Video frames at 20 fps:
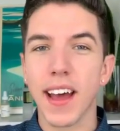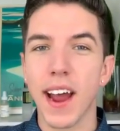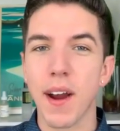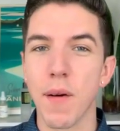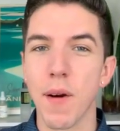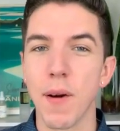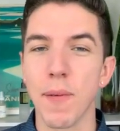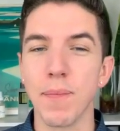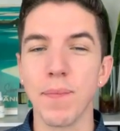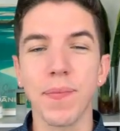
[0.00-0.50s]
with
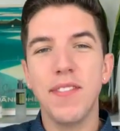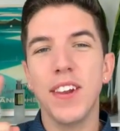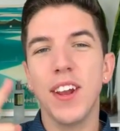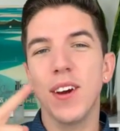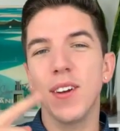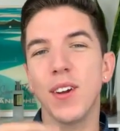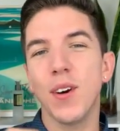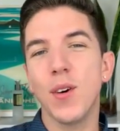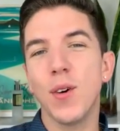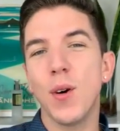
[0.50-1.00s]
Hyram. If you
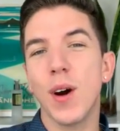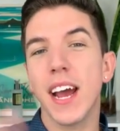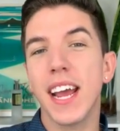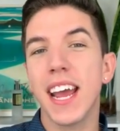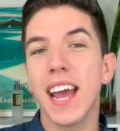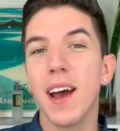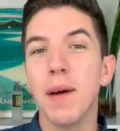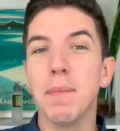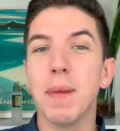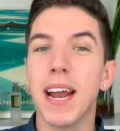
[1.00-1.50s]
don't know who I
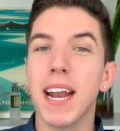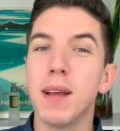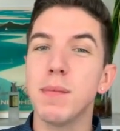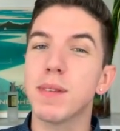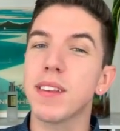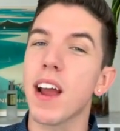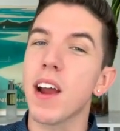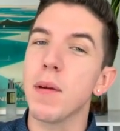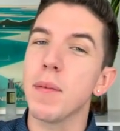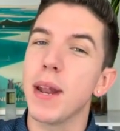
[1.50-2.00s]
am, my
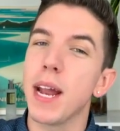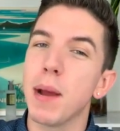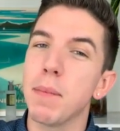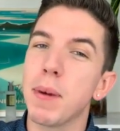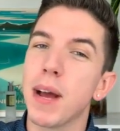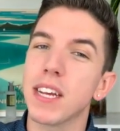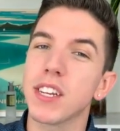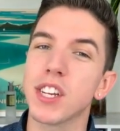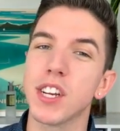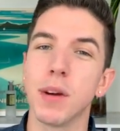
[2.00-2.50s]
name is Hyram and
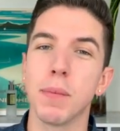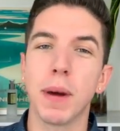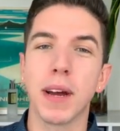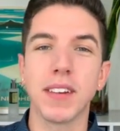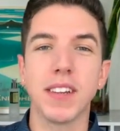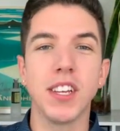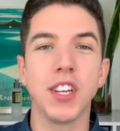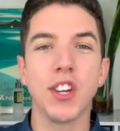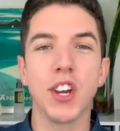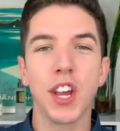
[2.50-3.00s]
I'm passionate
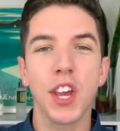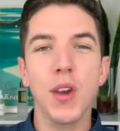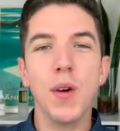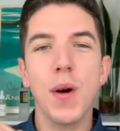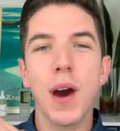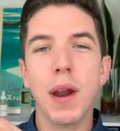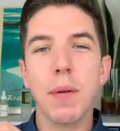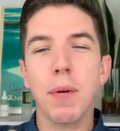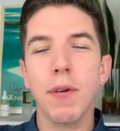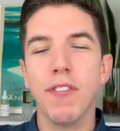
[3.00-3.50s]
about teaching
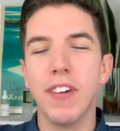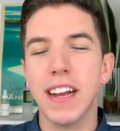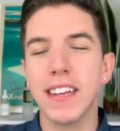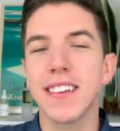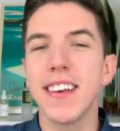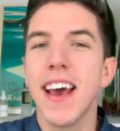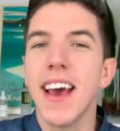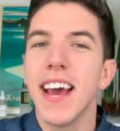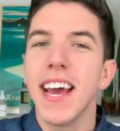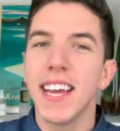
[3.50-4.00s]
you how to
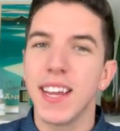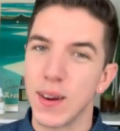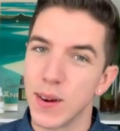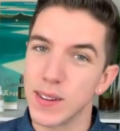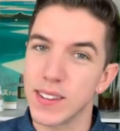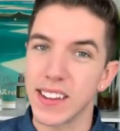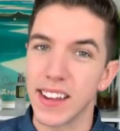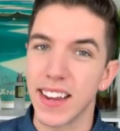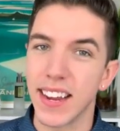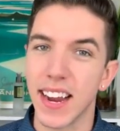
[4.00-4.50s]
perfect
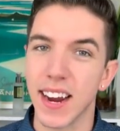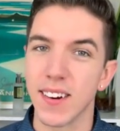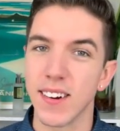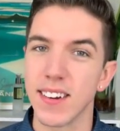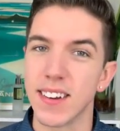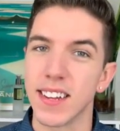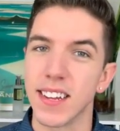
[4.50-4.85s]
your skincare